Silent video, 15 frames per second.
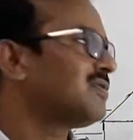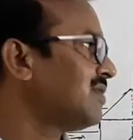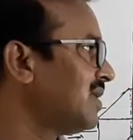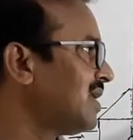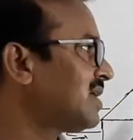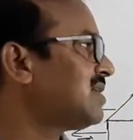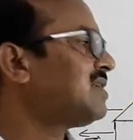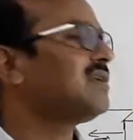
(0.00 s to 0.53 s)
So
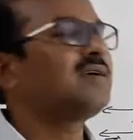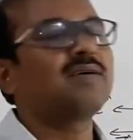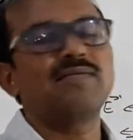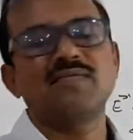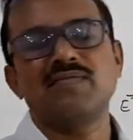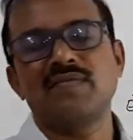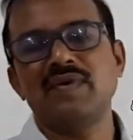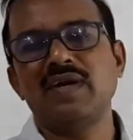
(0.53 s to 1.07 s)
electric
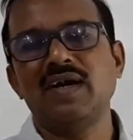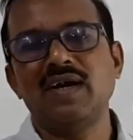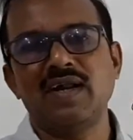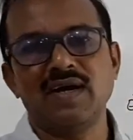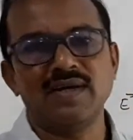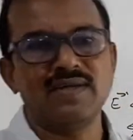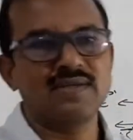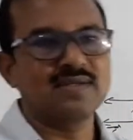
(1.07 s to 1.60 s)
field
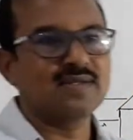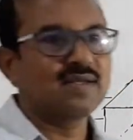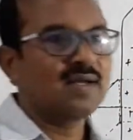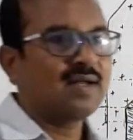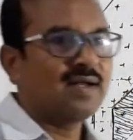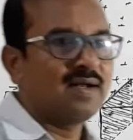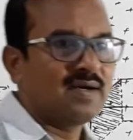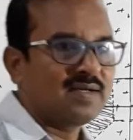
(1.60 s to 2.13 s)
lines,
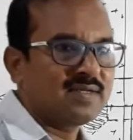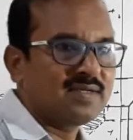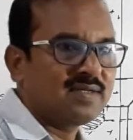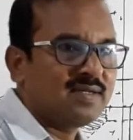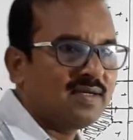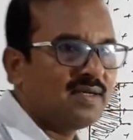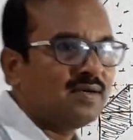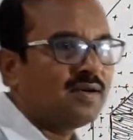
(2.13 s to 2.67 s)
let us
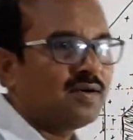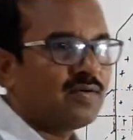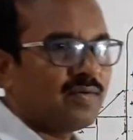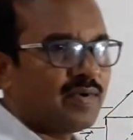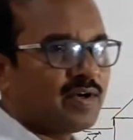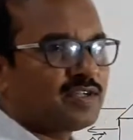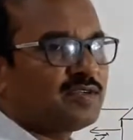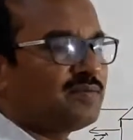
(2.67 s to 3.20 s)
see
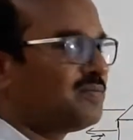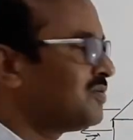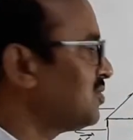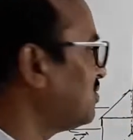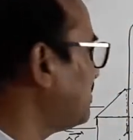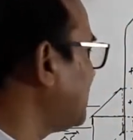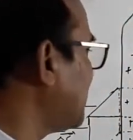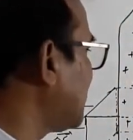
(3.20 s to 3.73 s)
what
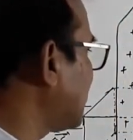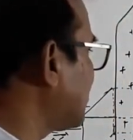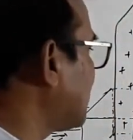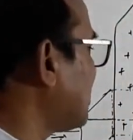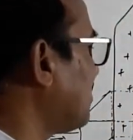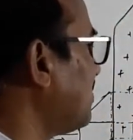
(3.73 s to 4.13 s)
should be direction of